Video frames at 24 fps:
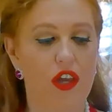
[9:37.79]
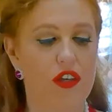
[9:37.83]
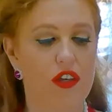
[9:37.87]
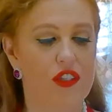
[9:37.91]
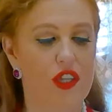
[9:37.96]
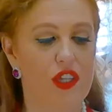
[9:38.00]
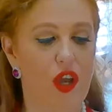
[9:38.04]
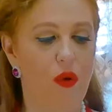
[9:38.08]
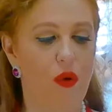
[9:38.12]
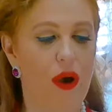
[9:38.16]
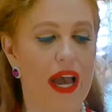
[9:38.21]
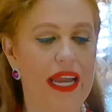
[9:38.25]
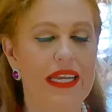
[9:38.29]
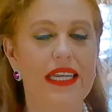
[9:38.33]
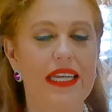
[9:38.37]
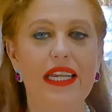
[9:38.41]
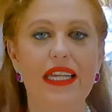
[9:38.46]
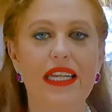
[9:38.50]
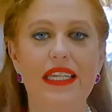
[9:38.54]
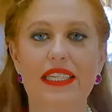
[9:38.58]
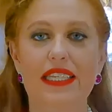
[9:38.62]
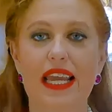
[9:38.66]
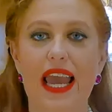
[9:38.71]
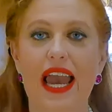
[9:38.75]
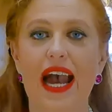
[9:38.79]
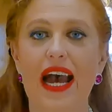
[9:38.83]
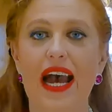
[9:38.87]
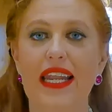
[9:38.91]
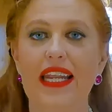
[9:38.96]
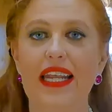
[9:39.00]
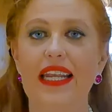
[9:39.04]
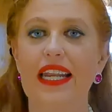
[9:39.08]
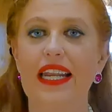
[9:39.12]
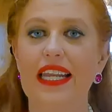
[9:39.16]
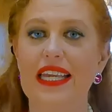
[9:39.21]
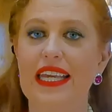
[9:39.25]
So I needed to
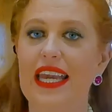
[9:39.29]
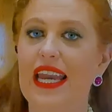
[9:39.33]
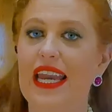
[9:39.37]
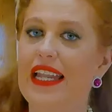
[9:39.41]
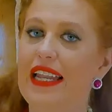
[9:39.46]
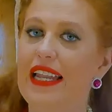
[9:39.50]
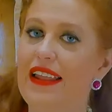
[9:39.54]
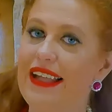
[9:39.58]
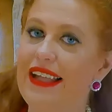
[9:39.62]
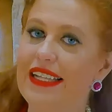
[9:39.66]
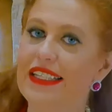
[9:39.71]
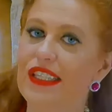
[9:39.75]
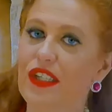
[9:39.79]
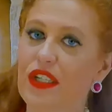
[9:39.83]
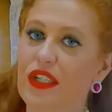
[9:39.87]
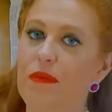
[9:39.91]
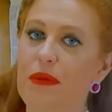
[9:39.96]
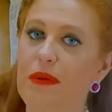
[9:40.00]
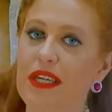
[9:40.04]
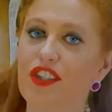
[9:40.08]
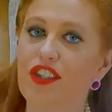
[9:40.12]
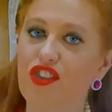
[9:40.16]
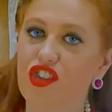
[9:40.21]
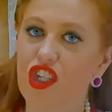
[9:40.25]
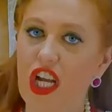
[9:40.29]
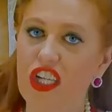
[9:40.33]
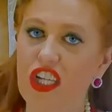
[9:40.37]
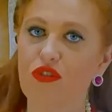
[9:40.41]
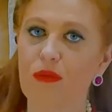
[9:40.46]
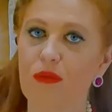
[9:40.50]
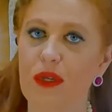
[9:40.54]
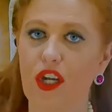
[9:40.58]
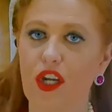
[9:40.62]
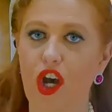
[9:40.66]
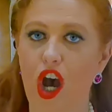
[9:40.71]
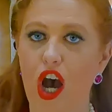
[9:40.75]
add it. And again, that's going to be a
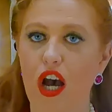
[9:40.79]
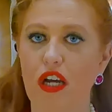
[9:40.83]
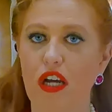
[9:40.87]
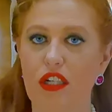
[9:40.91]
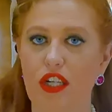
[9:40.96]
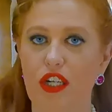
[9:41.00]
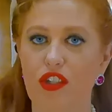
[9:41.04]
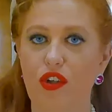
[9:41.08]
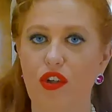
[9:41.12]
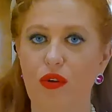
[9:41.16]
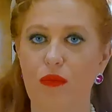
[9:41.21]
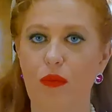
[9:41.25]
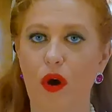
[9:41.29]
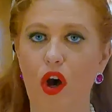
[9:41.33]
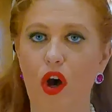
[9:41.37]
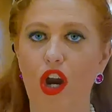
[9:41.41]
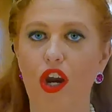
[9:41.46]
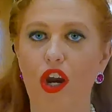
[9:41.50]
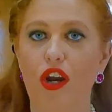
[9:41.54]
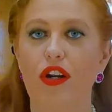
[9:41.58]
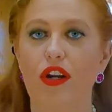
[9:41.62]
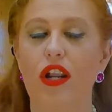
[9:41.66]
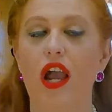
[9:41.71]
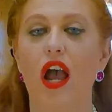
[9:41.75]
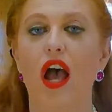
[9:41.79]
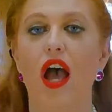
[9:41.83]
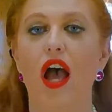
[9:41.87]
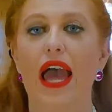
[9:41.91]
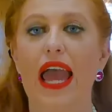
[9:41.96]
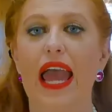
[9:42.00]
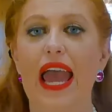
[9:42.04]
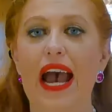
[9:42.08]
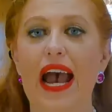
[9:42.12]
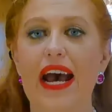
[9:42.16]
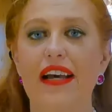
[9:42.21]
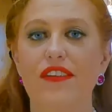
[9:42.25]
judgment call on your part
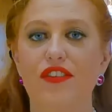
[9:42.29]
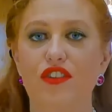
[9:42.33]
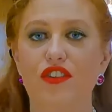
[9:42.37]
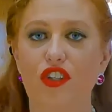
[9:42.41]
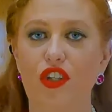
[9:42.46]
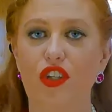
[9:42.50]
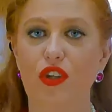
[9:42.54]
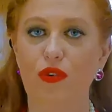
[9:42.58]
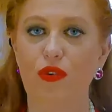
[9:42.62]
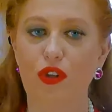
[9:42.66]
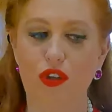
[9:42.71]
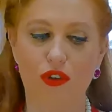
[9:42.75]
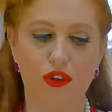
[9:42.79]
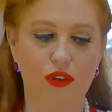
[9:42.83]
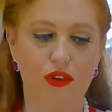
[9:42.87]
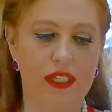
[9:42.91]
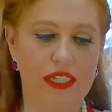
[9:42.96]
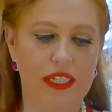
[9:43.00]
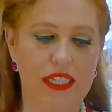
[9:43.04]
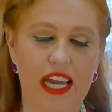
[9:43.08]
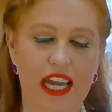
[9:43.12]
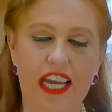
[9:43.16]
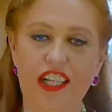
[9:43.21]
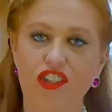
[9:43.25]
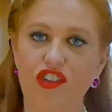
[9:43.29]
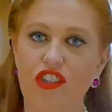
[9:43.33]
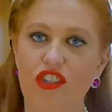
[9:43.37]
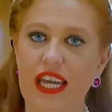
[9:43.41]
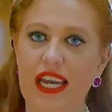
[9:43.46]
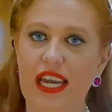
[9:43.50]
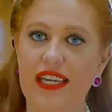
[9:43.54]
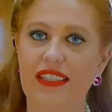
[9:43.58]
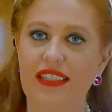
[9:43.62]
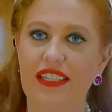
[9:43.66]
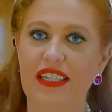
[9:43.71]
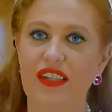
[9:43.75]
as to you do the touch
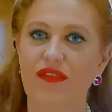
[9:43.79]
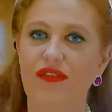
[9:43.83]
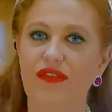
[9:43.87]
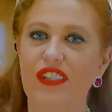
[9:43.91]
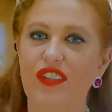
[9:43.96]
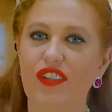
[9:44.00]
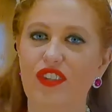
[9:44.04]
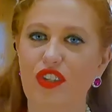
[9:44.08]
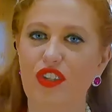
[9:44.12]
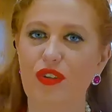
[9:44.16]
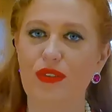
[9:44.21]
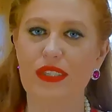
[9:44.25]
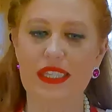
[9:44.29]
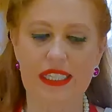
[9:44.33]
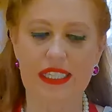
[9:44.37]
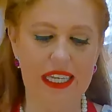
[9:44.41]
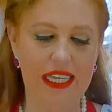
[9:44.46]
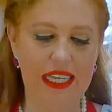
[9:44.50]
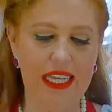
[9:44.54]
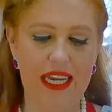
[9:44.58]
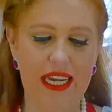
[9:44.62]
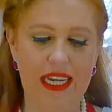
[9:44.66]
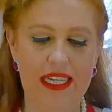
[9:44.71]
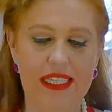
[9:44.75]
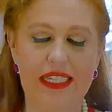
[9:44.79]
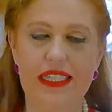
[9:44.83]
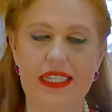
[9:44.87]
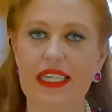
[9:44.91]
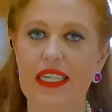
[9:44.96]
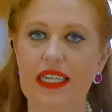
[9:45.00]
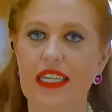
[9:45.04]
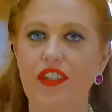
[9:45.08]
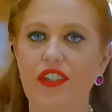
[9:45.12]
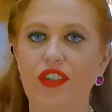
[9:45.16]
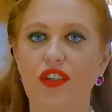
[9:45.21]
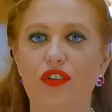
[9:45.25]
test. And if it's too sticky and it's
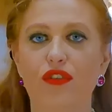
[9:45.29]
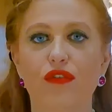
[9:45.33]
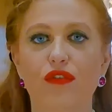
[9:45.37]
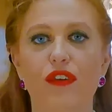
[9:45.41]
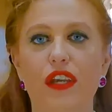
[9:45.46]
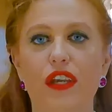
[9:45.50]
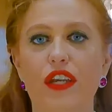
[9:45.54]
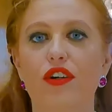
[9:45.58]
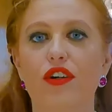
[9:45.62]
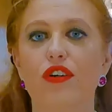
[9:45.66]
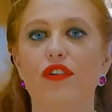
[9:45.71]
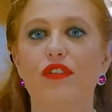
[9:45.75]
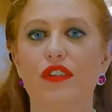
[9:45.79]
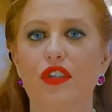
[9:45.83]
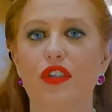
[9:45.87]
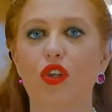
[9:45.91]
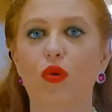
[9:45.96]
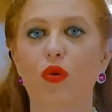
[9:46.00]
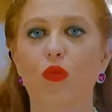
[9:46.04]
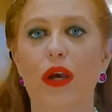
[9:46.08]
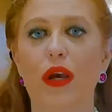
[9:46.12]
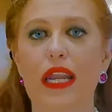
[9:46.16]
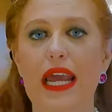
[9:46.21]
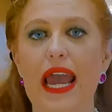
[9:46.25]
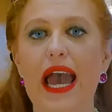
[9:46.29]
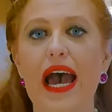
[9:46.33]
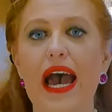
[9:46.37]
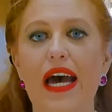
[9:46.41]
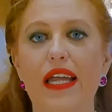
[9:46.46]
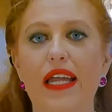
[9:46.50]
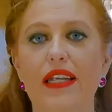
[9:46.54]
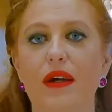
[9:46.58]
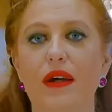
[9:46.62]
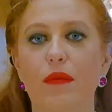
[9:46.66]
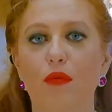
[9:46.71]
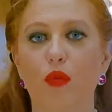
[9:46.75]
sticking to your fingers, you want to
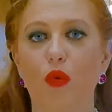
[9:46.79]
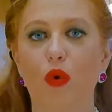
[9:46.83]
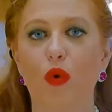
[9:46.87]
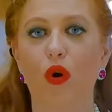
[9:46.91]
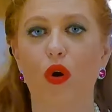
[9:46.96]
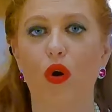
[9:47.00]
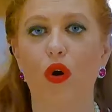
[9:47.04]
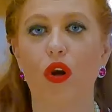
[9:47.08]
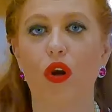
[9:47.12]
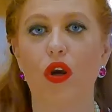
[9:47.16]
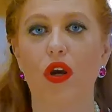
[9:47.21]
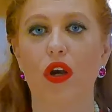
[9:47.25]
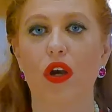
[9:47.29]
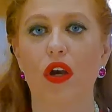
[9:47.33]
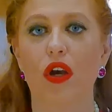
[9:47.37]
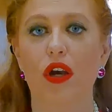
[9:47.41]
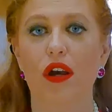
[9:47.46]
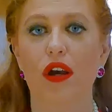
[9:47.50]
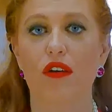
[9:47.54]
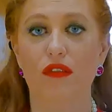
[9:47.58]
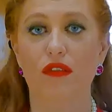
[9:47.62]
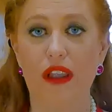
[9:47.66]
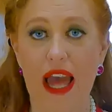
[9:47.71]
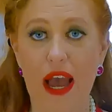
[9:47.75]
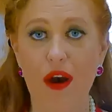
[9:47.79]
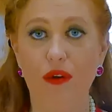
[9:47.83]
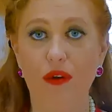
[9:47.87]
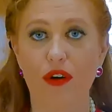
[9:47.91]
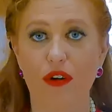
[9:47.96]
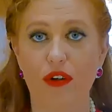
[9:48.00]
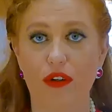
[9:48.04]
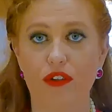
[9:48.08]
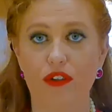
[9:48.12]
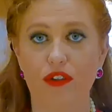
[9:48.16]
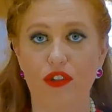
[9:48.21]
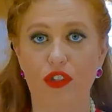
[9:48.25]
add more
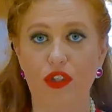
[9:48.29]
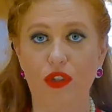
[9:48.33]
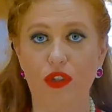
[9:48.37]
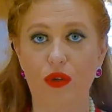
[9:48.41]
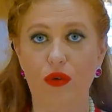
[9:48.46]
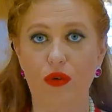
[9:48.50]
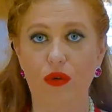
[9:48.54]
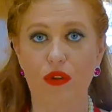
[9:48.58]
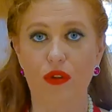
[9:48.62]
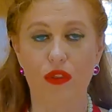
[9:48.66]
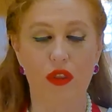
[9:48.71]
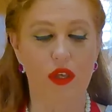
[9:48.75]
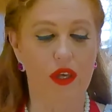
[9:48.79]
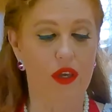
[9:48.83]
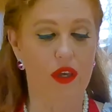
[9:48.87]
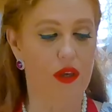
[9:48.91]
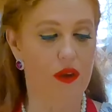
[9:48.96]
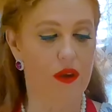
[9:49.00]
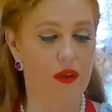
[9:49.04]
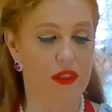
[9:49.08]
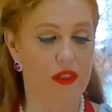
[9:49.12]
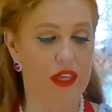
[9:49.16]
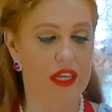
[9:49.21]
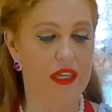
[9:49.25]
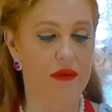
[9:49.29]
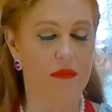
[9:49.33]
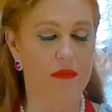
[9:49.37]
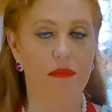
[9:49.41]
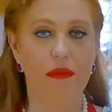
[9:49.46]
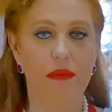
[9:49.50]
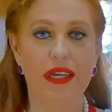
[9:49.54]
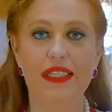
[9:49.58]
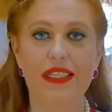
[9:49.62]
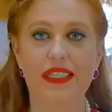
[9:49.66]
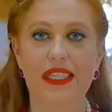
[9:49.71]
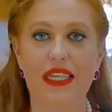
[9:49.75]
flour to the, the
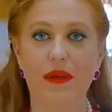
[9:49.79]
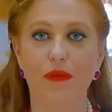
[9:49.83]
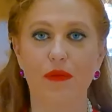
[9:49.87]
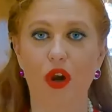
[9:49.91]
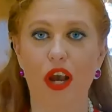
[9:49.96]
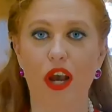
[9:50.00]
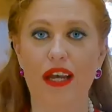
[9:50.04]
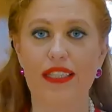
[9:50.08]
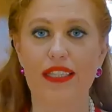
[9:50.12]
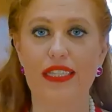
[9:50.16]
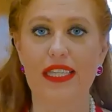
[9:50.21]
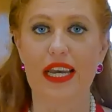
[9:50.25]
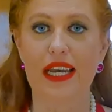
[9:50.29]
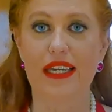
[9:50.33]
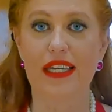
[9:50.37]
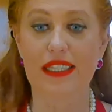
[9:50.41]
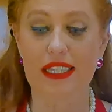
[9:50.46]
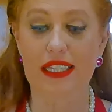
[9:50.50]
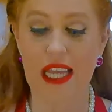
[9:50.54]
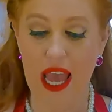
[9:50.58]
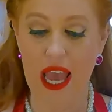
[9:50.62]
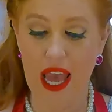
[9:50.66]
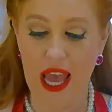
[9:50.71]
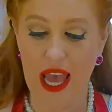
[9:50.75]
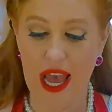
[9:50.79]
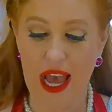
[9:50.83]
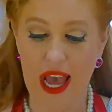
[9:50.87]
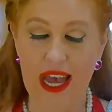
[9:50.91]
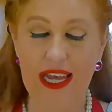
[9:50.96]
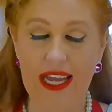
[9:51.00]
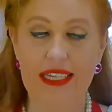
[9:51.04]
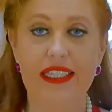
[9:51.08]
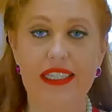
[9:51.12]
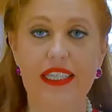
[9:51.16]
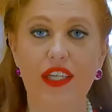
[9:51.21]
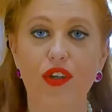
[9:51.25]
mixing process
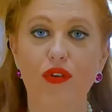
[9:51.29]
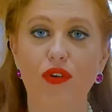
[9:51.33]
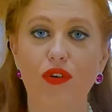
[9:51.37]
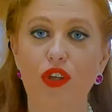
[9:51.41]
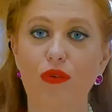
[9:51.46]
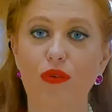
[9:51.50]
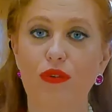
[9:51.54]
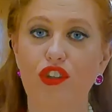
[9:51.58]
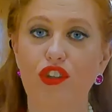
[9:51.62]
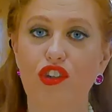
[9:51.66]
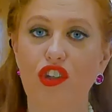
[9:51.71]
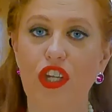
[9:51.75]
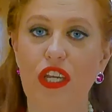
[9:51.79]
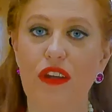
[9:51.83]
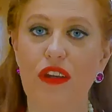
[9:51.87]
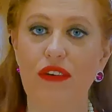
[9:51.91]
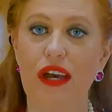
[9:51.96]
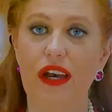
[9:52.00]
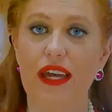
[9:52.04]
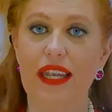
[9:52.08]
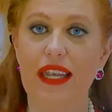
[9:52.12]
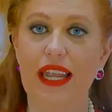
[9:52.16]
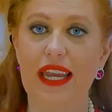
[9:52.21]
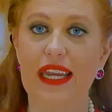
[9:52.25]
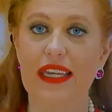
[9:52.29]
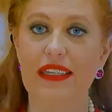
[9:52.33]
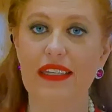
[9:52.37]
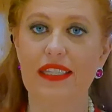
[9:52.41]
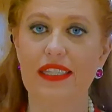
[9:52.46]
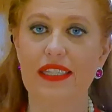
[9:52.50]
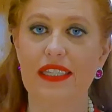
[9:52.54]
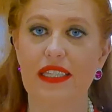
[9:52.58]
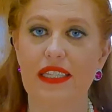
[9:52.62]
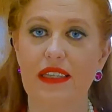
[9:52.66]
until you achieve a nice